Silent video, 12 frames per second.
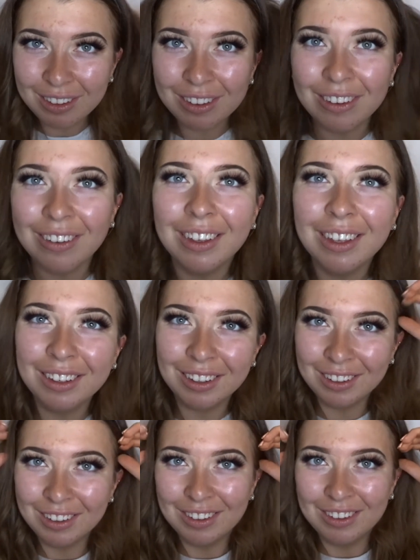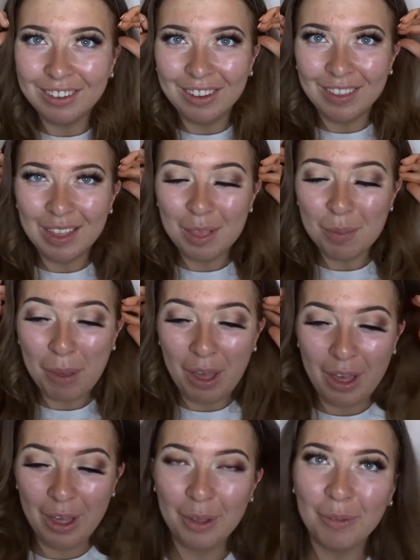to do this
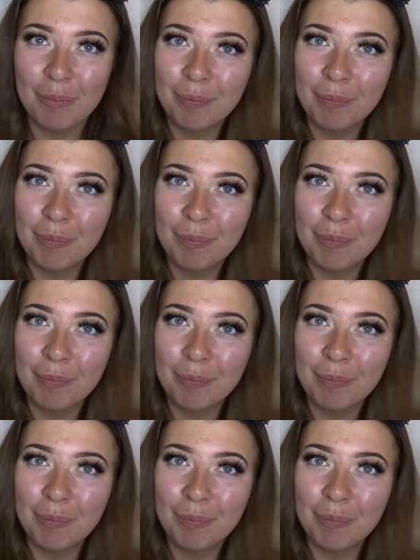part.